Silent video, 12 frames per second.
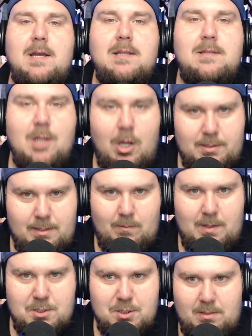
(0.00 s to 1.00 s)
Dalton
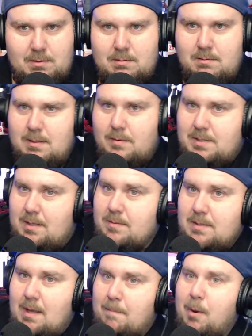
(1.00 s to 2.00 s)
Rushing. I
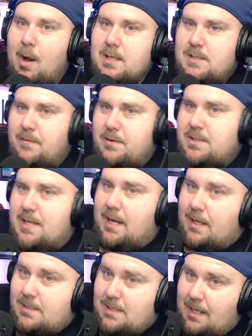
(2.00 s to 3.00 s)
paused for a
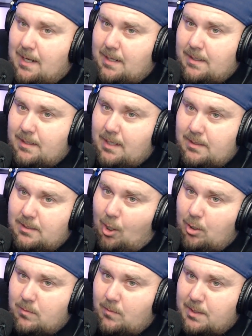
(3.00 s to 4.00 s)
second because I got the
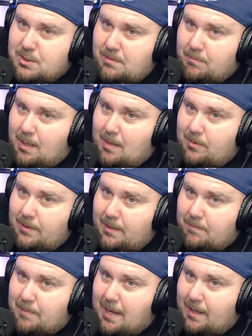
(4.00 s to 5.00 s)
Dalton Rushing
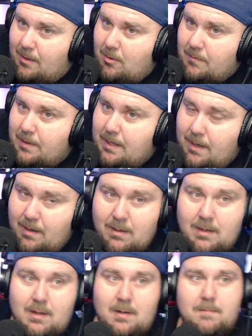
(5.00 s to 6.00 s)
bobblehead back over here.
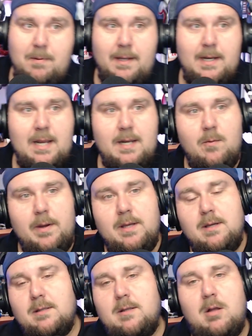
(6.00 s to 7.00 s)
But anyway,
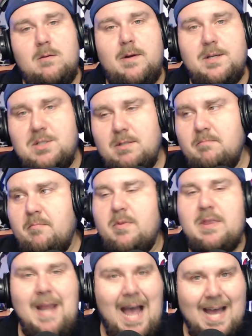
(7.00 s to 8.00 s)
Dalton Rushing,
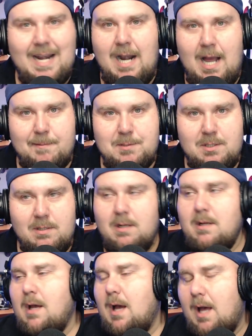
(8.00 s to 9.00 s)
not an option.
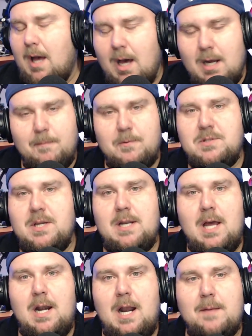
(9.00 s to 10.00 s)
100%
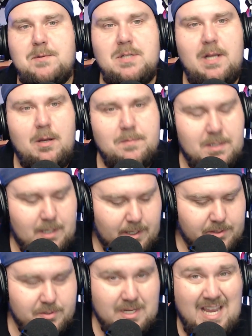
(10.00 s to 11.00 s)
not an option to help the
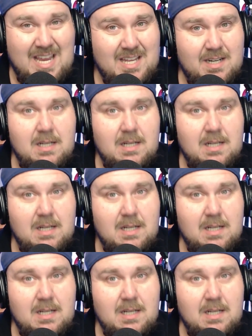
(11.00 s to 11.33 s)
Dodgers in